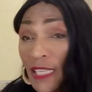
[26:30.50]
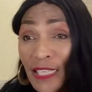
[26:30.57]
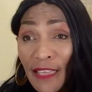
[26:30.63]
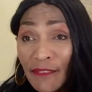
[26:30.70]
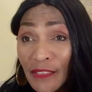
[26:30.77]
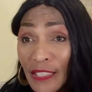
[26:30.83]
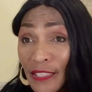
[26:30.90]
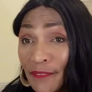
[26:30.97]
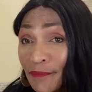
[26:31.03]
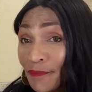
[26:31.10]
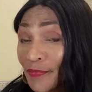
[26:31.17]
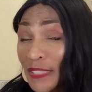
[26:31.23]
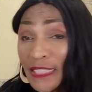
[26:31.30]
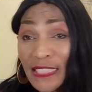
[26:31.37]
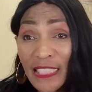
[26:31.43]
lovely.
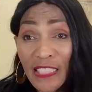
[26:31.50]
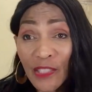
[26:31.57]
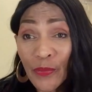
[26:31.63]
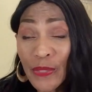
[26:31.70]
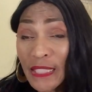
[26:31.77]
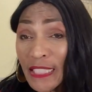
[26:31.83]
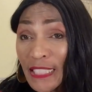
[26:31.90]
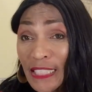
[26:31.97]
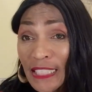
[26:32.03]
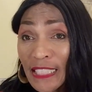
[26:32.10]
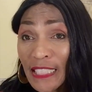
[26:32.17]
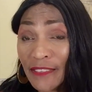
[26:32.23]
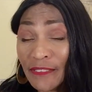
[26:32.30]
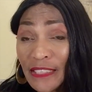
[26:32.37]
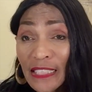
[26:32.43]
It's exquisitely
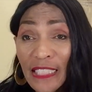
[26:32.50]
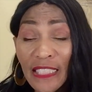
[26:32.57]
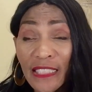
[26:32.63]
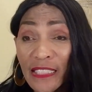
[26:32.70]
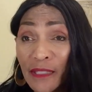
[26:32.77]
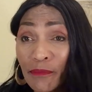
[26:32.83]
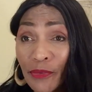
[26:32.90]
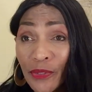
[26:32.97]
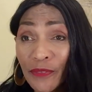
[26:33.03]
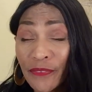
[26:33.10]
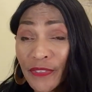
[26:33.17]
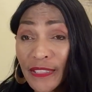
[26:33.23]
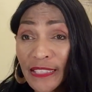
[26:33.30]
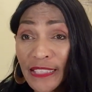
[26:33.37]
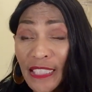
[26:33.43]
lovely and it's a
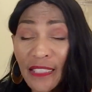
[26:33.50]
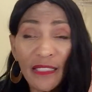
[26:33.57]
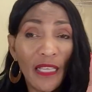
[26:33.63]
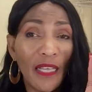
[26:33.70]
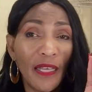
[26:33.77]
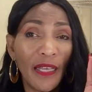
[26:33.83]
beautiful scent.